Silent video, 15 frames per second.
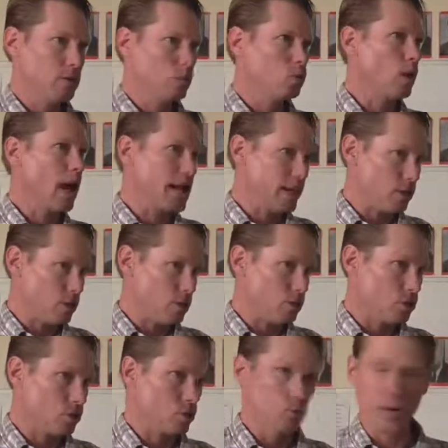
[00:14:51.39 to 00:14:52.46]

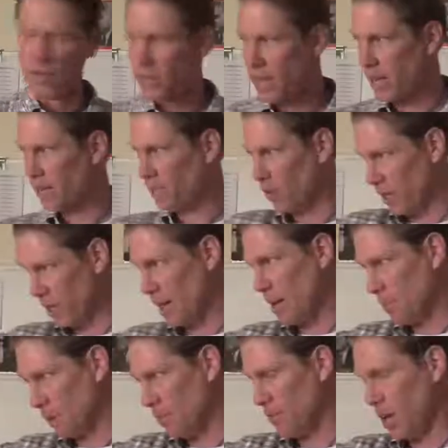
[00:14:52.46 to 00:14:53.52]
writers, we think, for
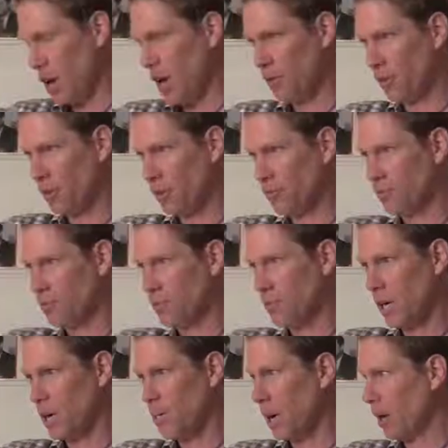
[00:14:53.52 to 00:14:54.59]
example, of the author of
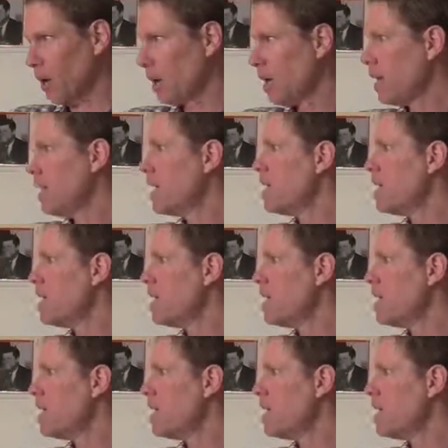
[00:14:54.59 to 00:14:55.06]
Harry Potter,